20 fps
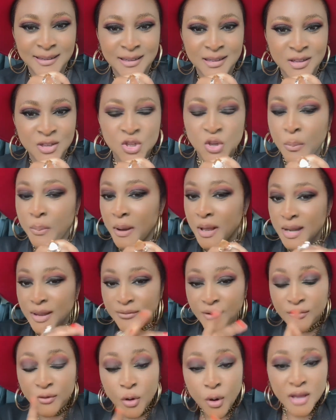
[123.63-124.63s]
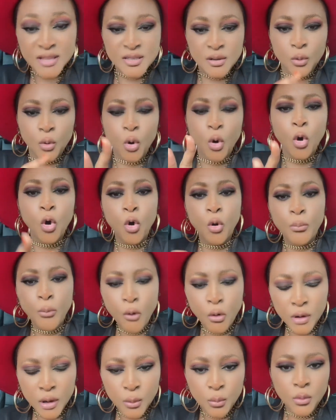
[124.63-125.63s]
So Paul never forgot and said, oh,
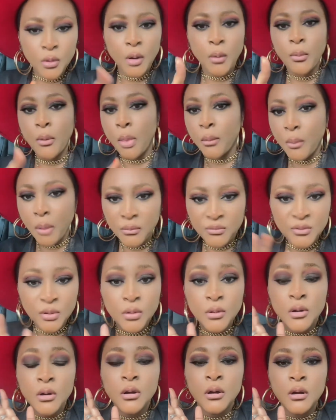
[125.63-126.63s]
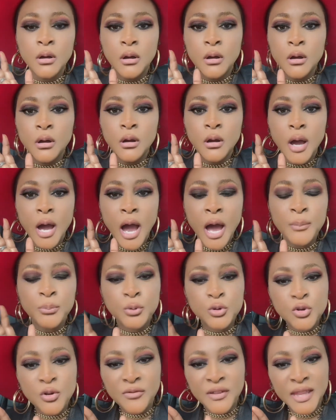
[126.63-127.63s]
boogly, boogly, boogly, boogly, boogly, and
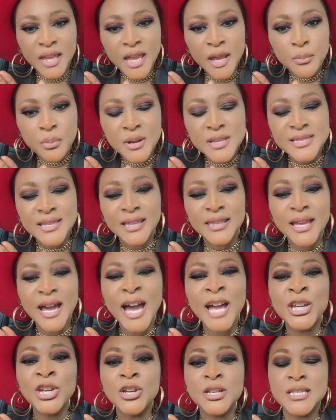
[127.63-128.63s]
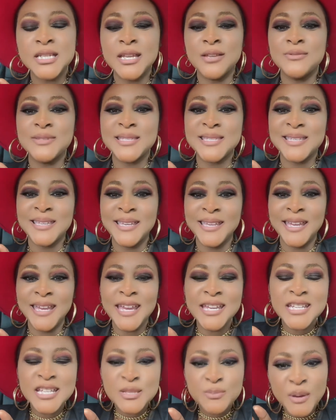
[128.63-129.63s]
put over the aprons and the handkerchiefs.
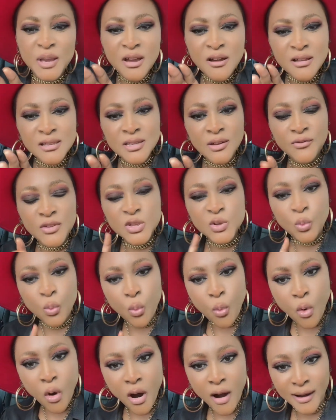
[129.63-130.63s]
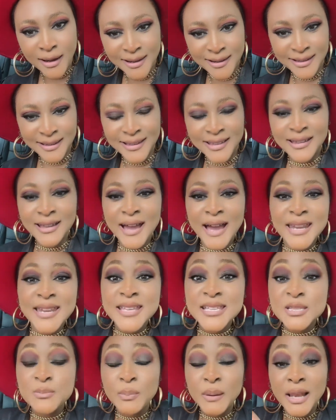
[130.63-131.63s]
It is because of his walk and
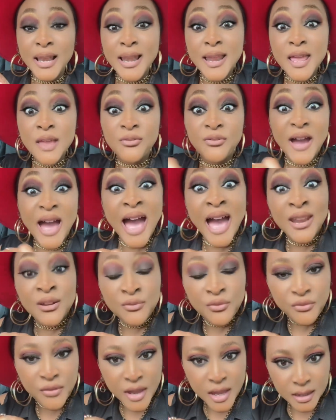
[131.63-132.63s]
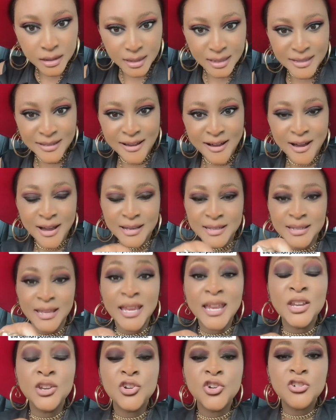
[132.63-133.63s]
his belief and faith in God,
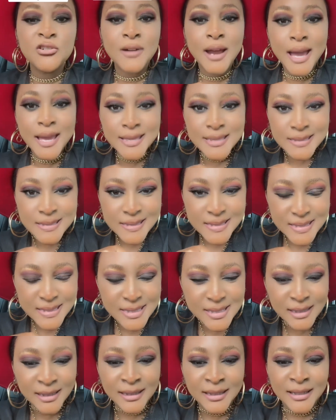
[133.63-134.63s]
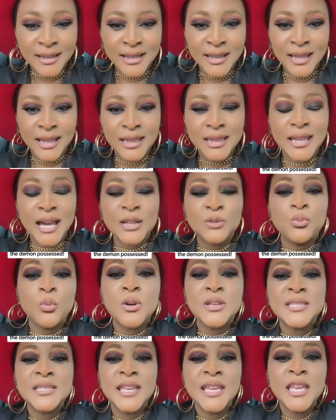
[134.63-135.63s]
in Christ, that
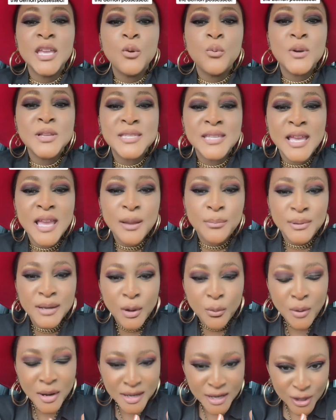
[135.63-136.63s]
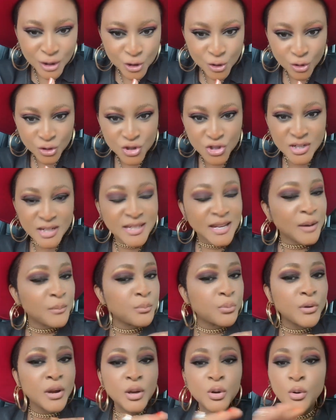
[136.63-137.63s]
was he was able to, when he touched it
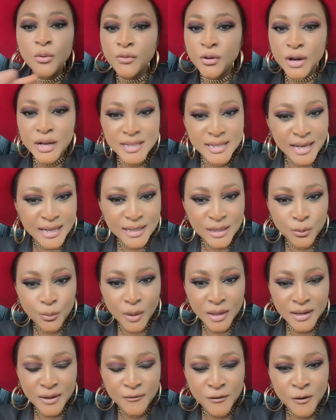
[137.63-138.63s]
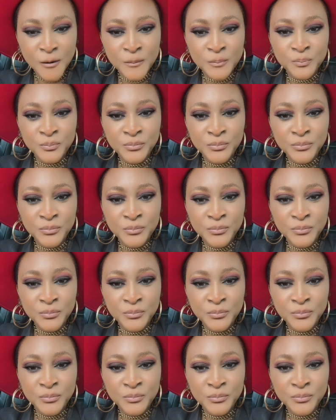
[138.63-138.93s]
and prayed over it and did whatever,